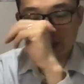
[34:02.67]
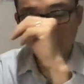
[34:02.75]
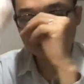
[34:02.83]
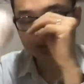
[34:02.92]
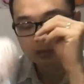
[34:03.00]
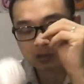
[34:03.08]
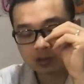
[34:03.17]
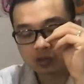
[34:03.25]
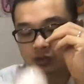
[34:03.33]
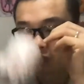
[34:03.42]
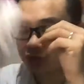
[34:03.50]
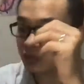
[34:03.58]
on
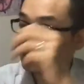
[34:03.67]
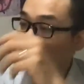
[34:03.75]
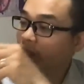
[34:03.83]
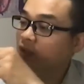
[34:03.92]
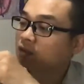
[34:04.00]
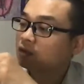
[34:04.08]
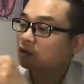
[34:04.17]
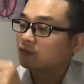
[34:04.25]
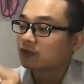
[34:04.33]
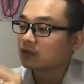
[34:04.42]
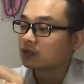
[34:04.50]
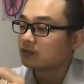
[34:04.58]
Xue Hai
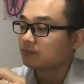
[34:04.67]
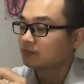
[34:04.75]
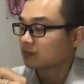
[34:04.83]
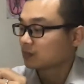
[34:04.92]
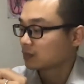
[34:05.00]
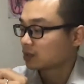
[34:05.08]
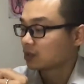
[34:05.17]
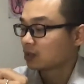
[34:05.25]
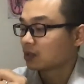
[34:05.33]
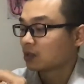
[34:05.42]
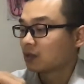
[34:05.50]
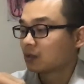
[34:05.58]
over here,
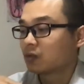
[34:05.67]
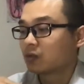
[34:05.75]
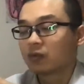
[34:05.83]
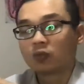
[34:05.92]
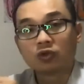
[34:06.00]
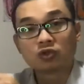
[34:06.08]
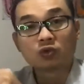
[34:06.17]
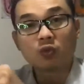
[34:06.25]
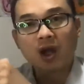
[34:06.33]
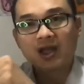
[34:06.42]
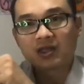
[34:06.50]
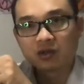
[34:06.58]
which
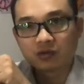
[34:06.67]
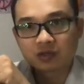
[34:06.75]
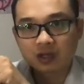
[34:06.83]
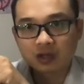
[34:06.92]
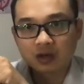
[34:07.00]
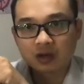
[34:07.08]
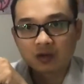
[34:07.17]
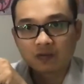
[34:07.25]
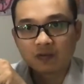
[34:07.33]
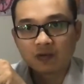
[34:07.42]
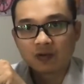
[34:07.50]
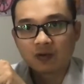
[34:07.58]
I use a lot
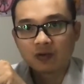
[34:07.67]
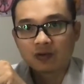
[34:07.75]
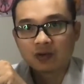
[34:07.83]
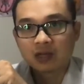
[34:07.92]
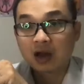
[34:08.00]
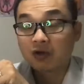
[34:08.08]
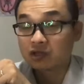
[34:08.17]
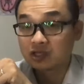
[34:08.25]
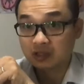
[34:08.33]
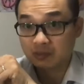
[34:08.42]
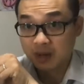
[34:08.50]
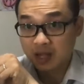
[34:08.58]
for
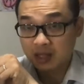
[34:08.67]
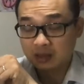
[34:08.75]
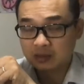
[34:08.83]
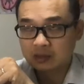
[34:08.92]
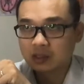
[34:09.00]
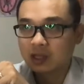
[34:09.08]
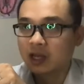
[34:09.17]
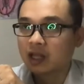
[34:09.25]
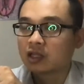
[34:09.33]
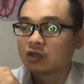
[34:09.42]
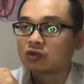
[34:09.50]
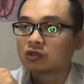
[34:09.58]
nourishing the blood, and I
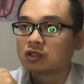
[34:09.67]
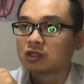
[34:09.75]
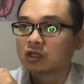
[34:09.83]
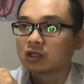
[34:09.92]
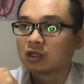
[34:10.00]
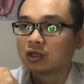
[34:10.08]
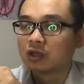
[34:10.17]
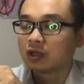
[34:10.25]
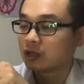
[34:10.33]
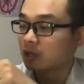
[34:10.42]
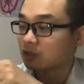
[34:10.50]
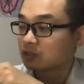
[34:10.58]
using it a lot
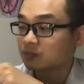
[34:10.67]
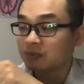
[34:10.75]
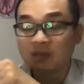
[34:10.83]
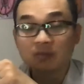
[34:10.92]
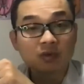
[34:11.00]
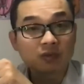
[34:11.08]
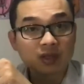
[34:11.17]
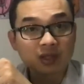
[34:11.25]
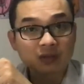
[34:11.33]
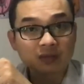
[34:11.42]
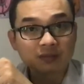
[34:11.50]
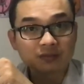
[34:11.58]
on a spleen meridian,